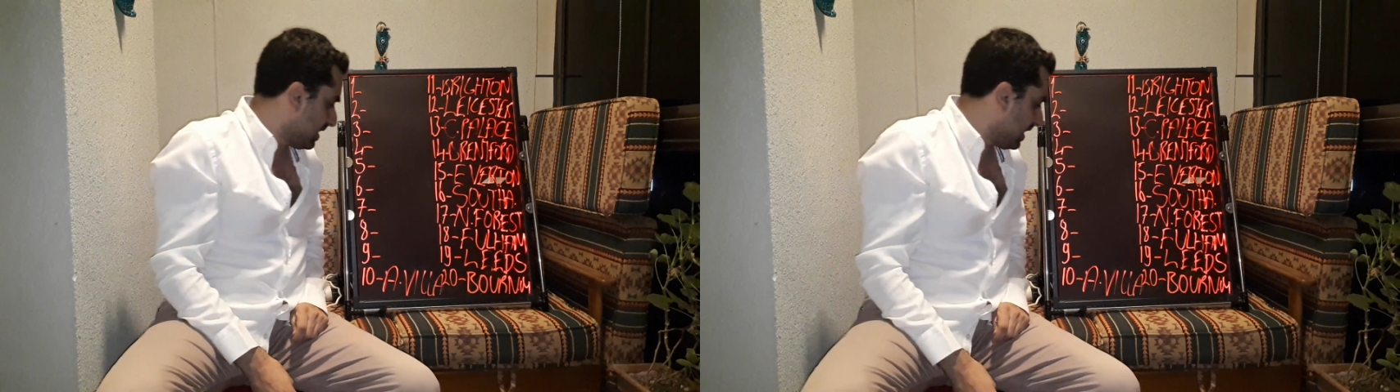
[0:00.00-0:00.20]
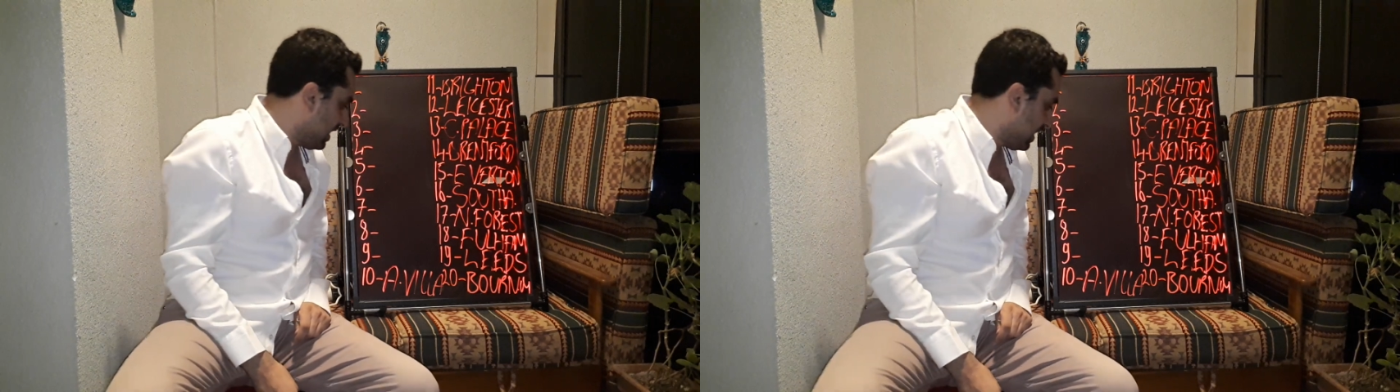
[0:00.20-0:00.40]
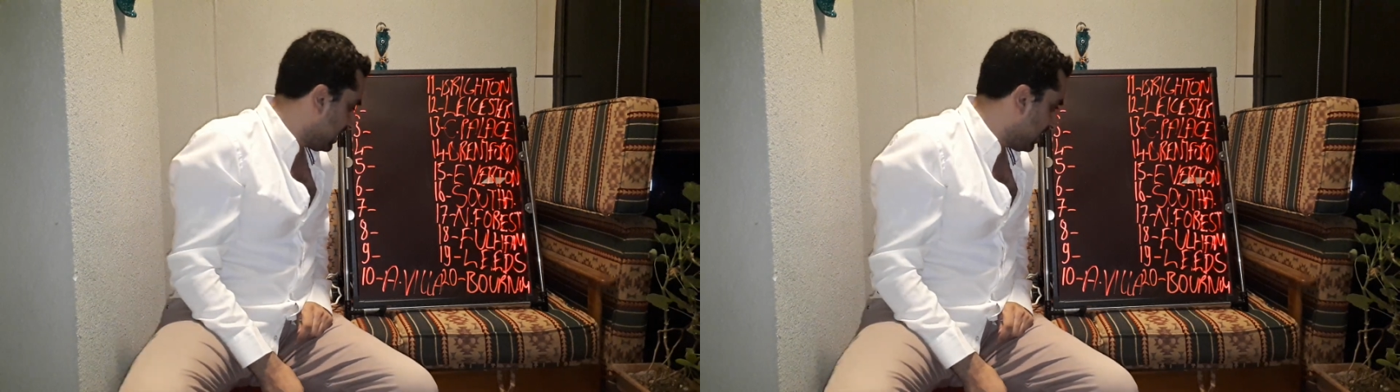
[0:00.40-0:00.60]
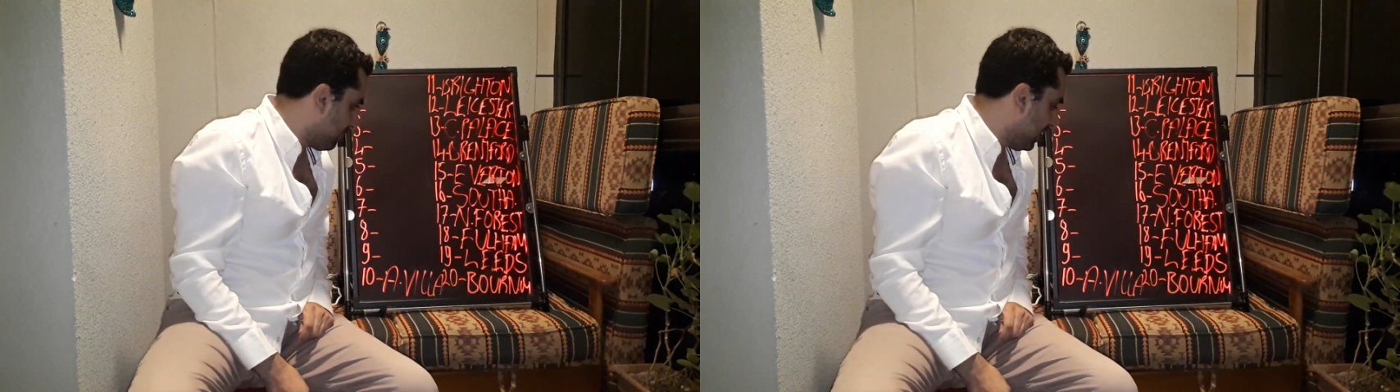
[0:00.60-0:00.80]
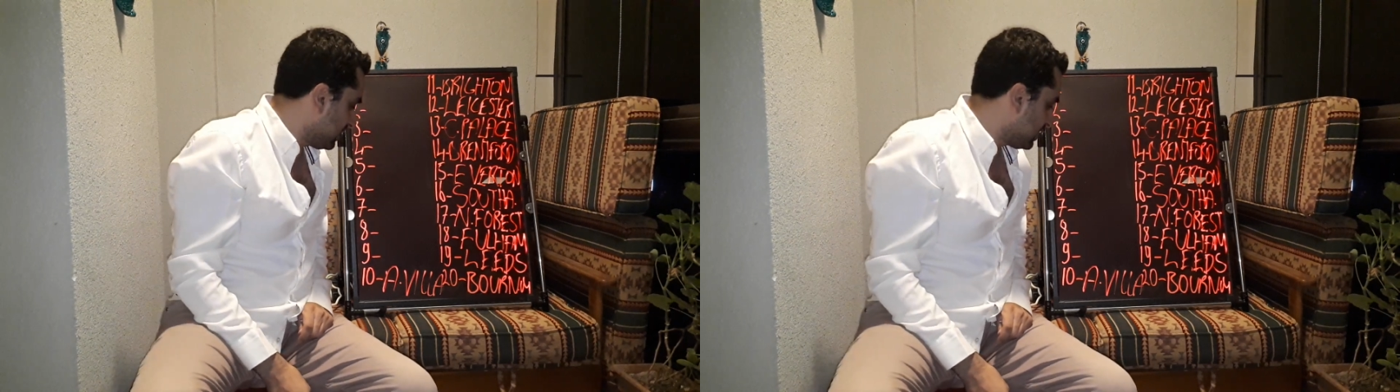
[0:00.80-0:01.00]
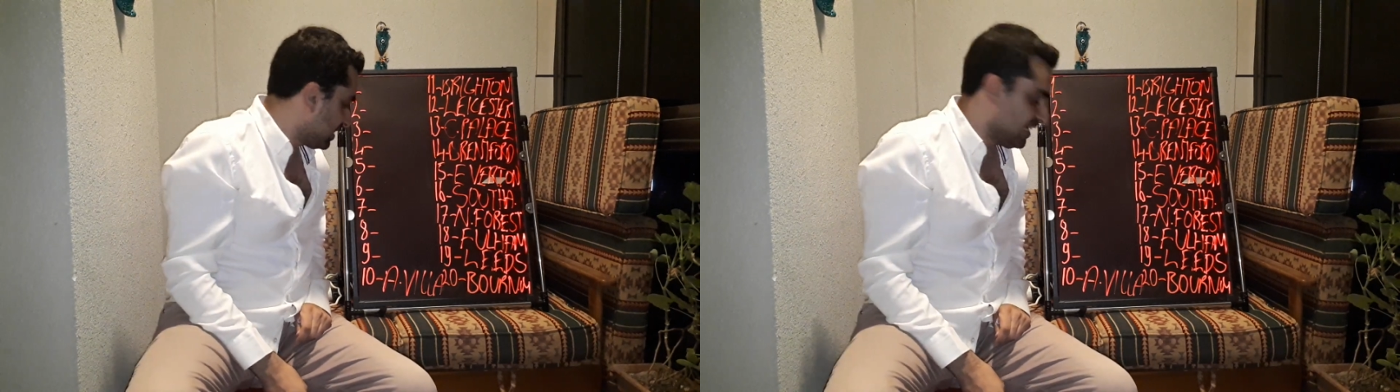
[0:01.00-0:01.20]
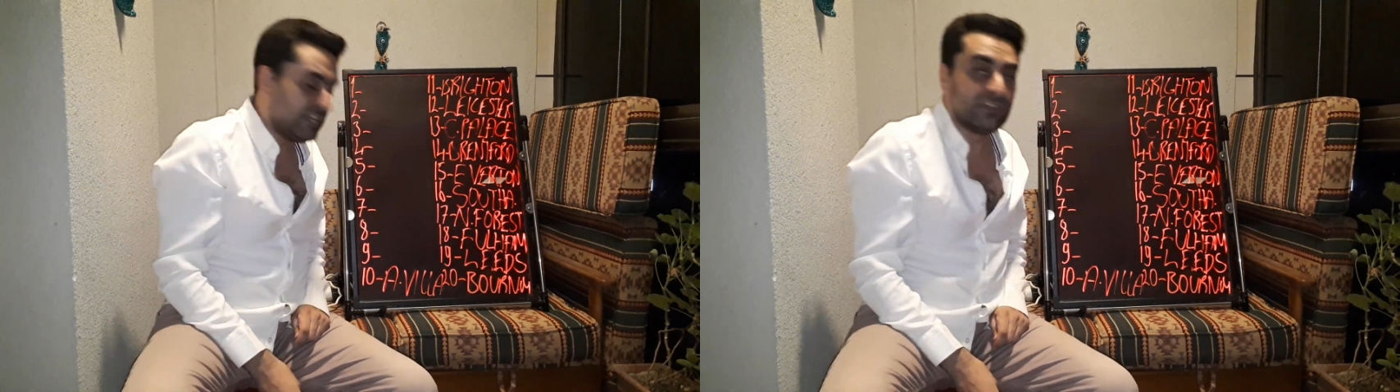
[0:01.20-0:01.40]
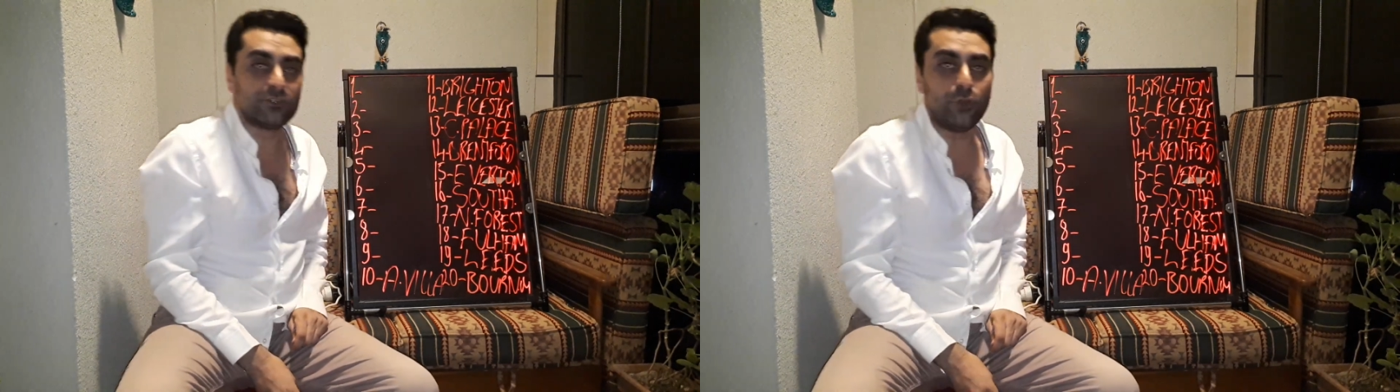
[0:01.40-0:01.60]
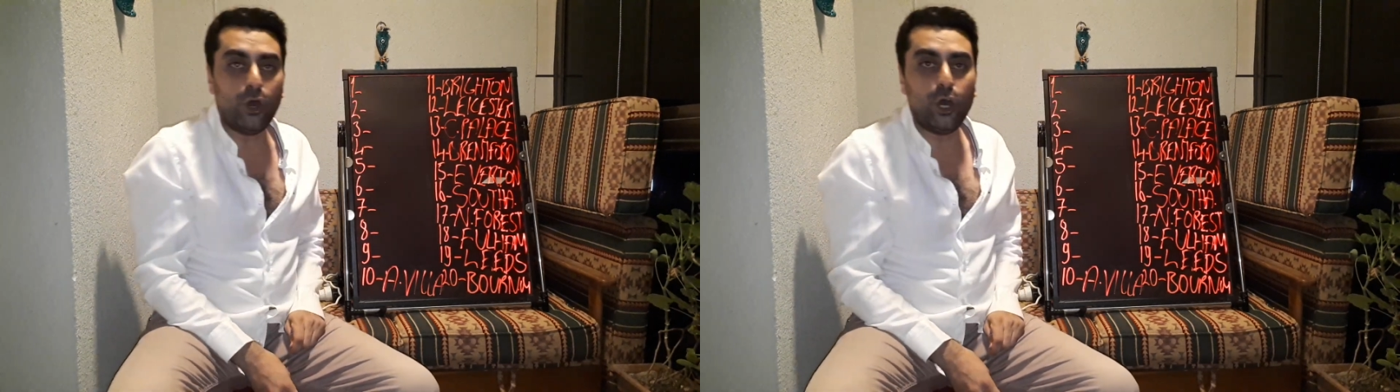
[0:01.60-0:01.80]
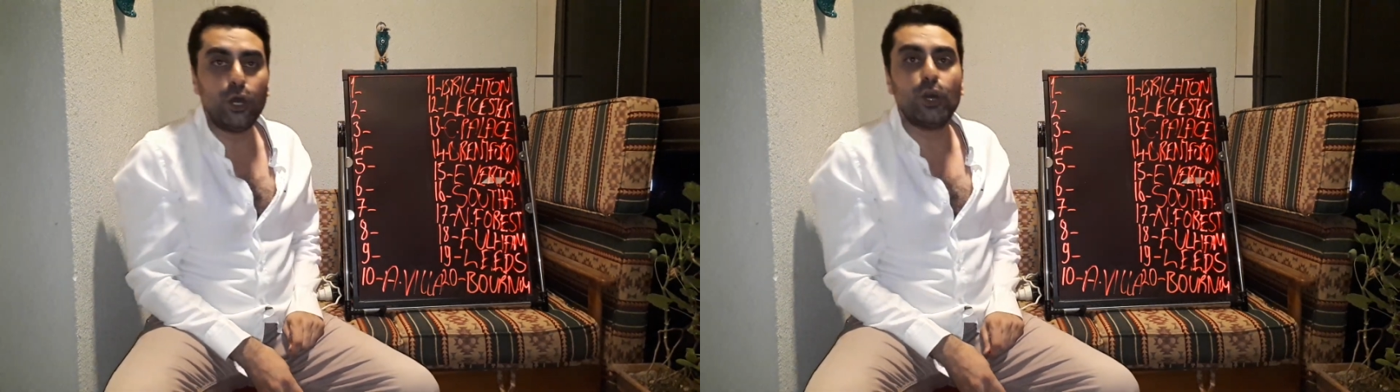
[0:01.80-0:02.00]
Uh, but even
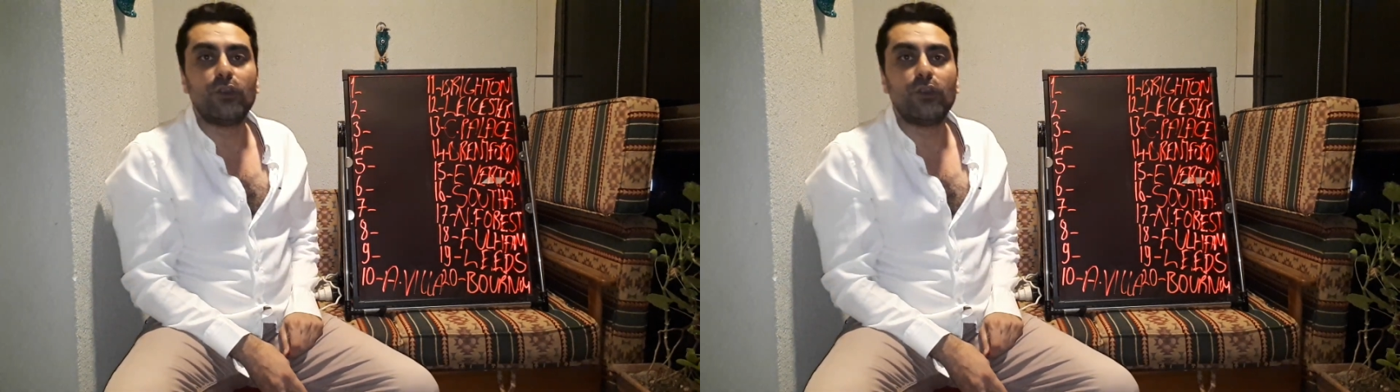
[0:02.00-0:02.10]
though